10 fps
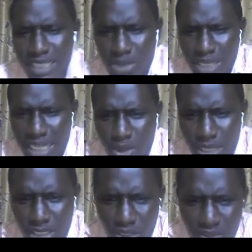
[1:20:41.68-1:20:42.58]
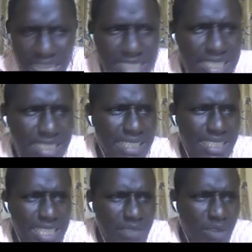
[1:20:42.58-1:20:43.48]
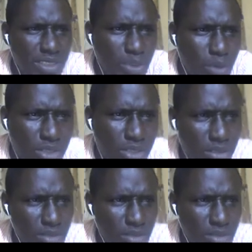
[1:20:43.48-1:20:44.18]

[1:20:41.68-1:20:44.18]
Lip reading: look at the location of the asset. I think they gave us in the question.